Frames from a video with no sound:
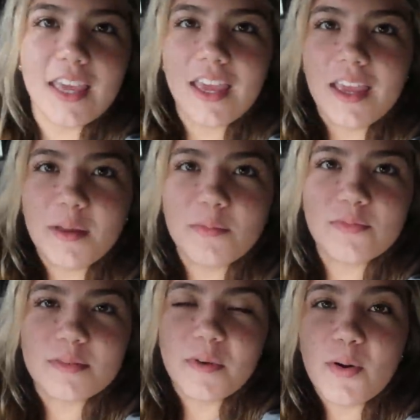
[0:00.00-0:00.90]

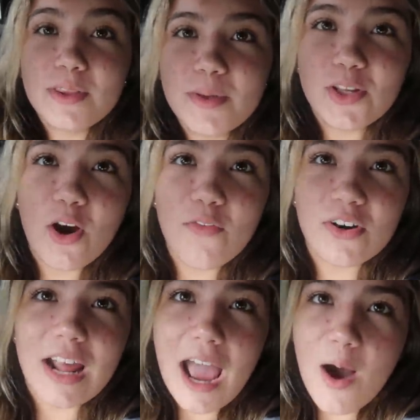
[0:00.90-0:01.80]
games, but we have to be in the car for
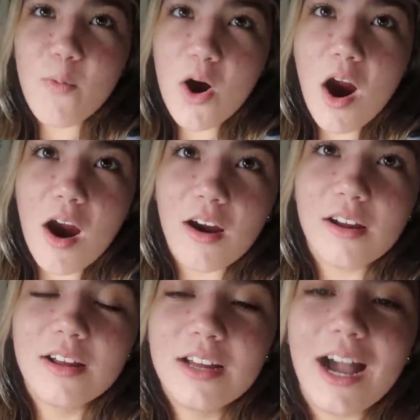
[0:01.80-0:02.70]
an hour.
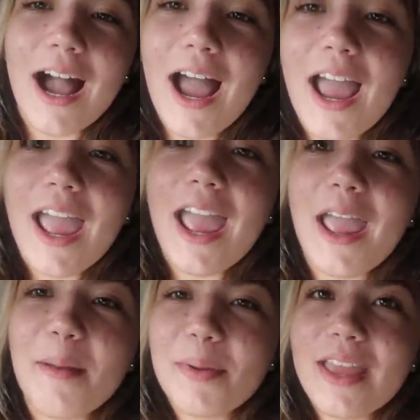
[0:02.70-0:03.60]
Oh, I
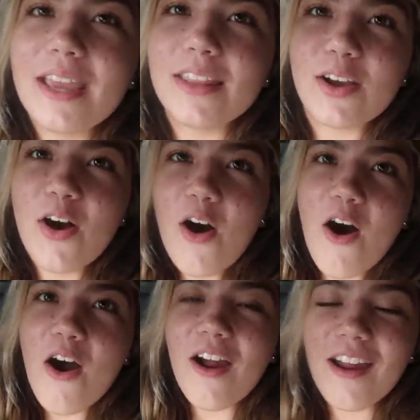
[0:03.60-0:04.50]
hate being in the
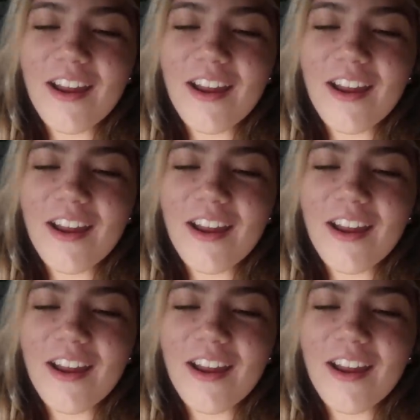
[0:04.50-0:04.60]
car.